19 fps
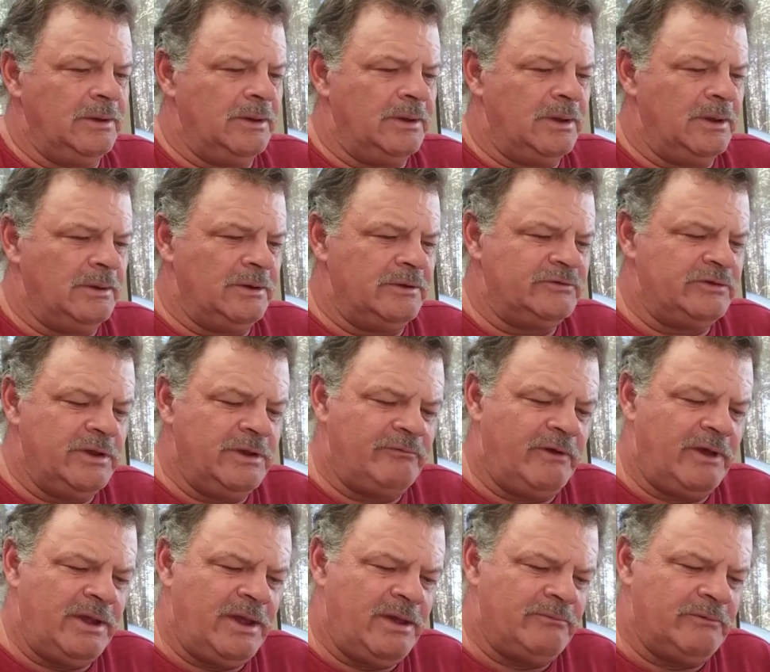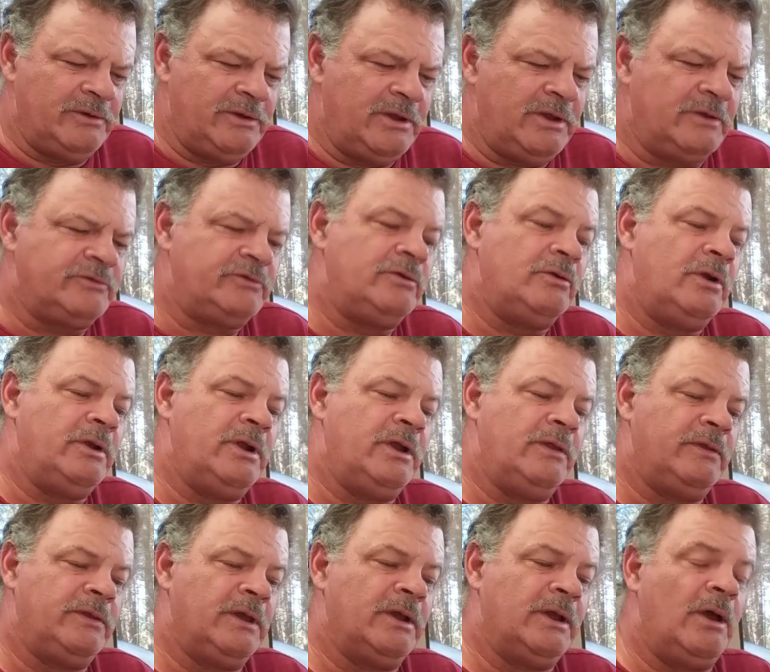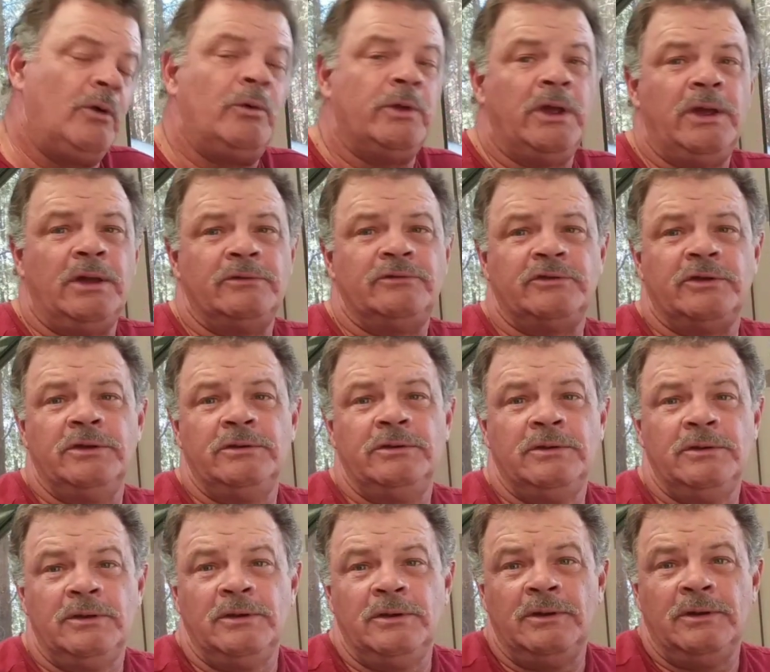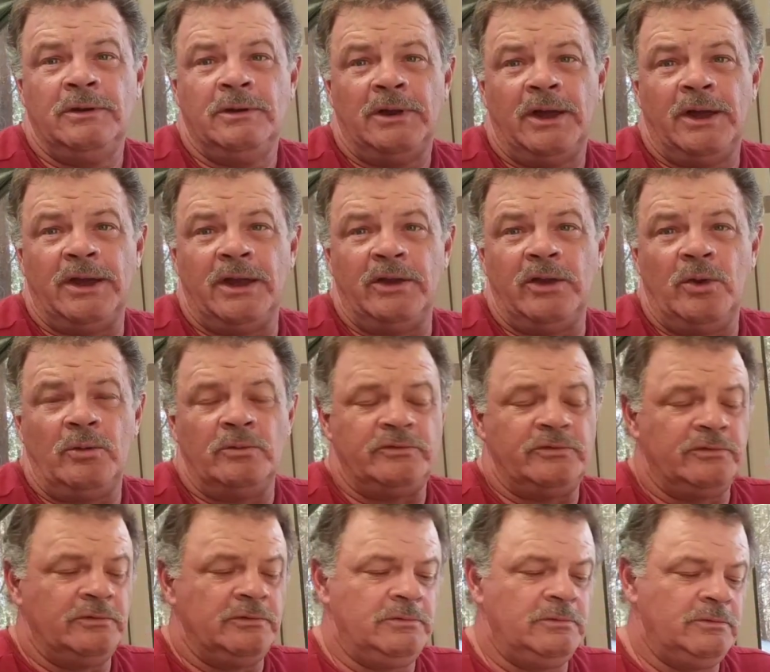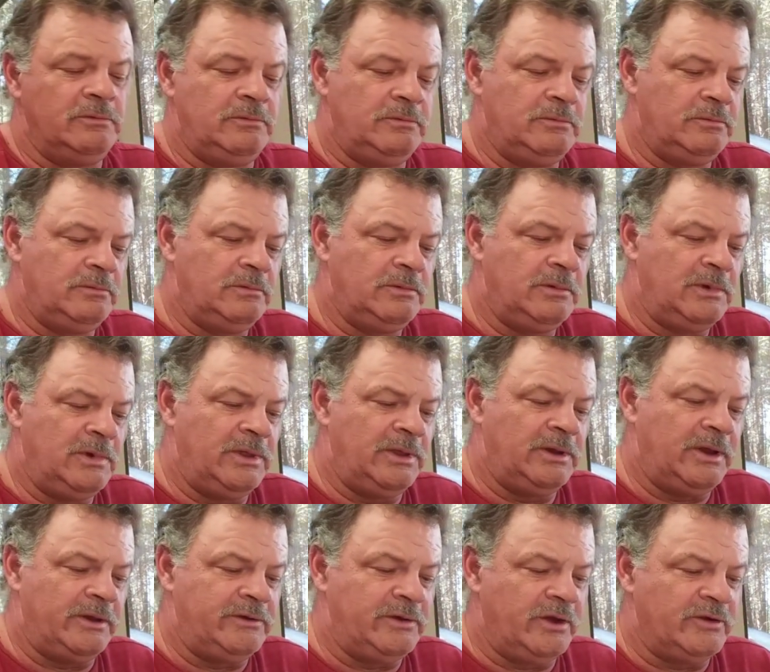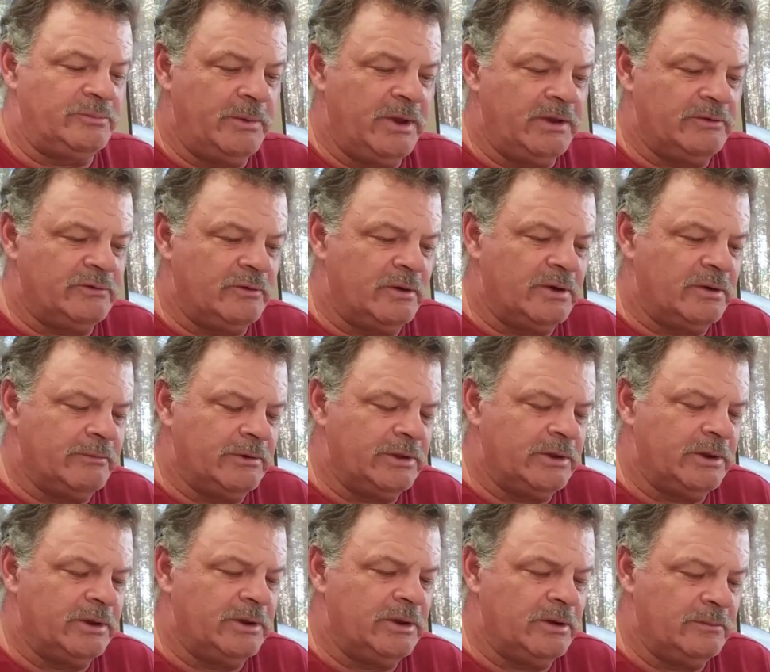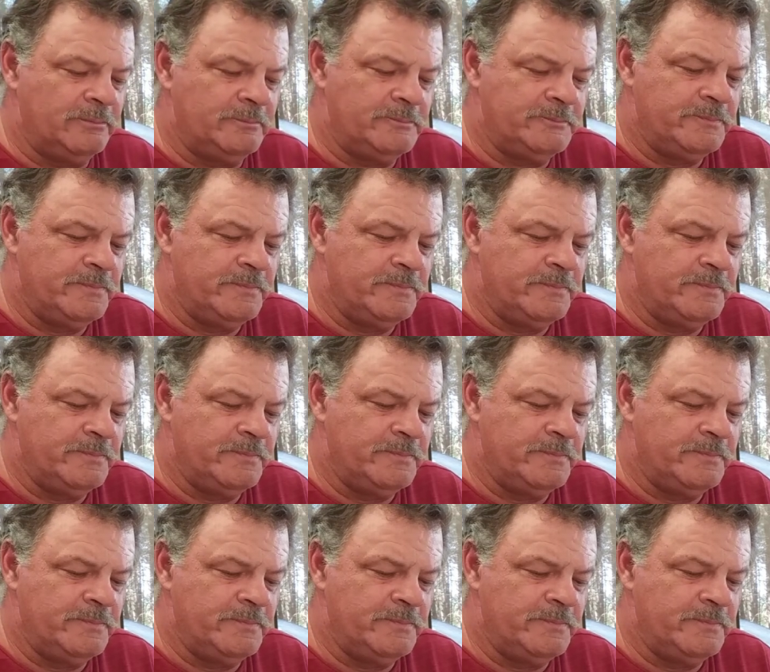Let's see if I haven't touched on anything. Oh, yeah, see? I got notes. I think I touched base on everything here.